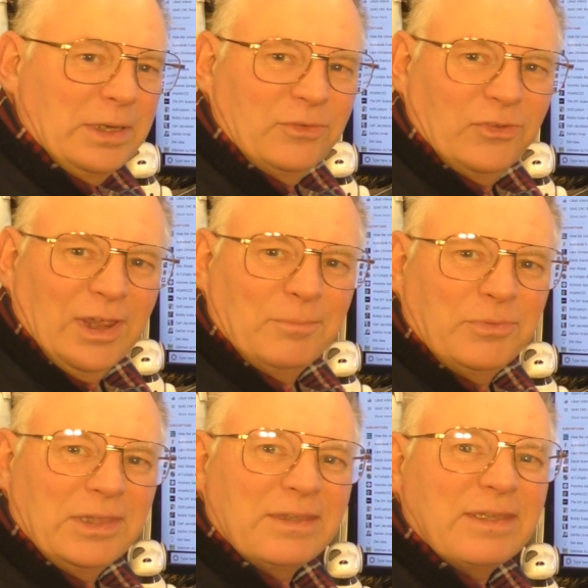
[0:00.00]
in
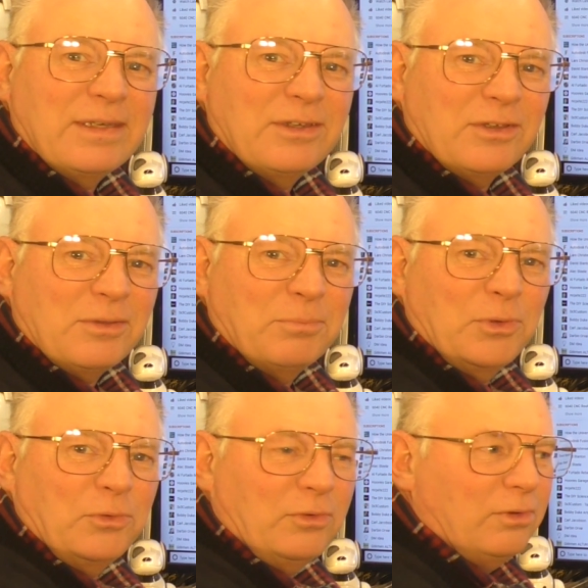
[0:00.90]
something, then your
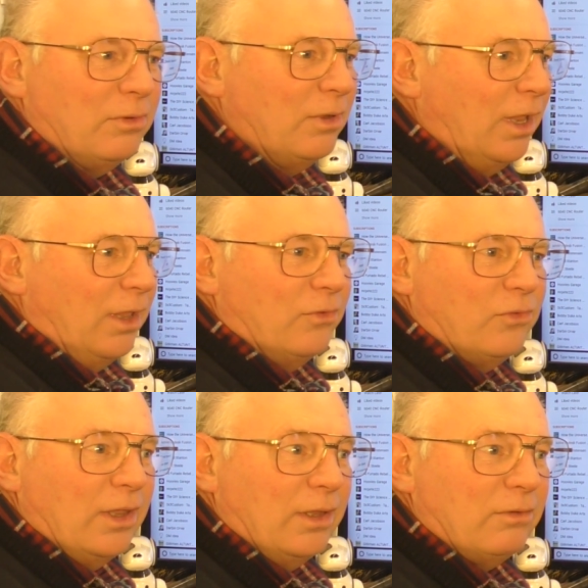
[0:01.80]
computer will
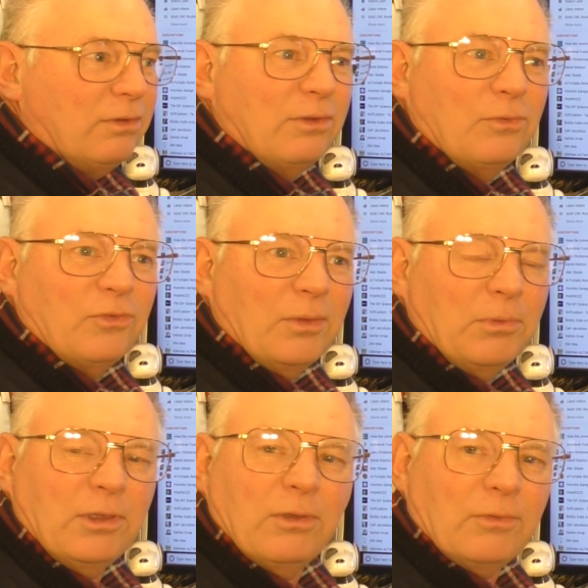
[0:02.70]
start to do
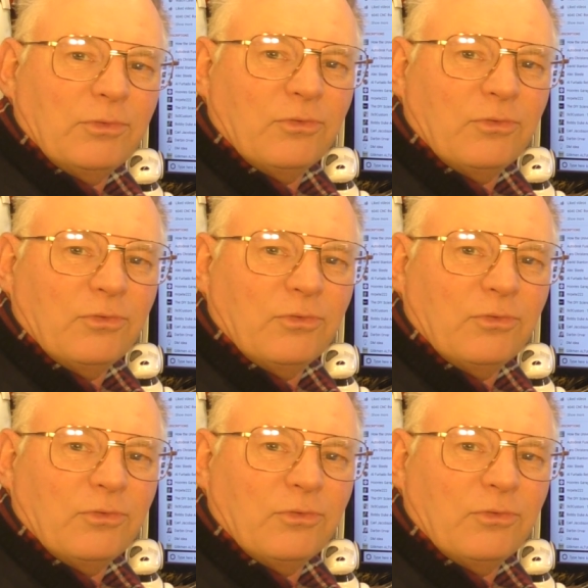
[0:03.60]
something, you have to